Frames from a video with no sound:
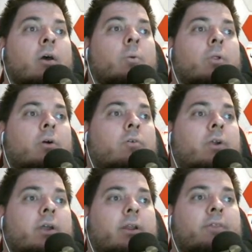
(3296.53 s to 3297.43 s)
Well, all
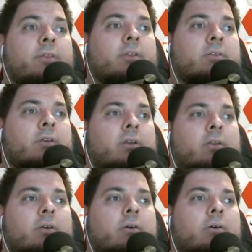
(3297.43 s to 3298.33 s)
right. I think that's
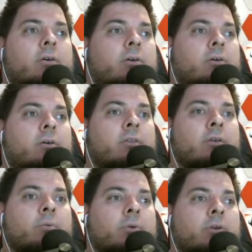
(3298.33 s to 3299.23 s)
it. I
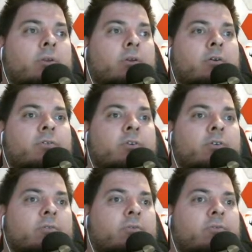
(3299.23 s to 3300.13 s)
think we're good to go for
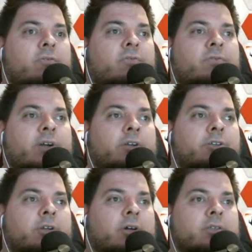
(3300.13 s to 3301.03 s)
our Fire
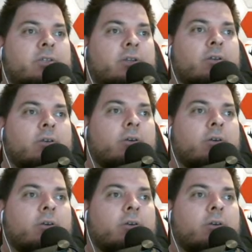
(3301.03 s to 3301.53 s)
Genasi.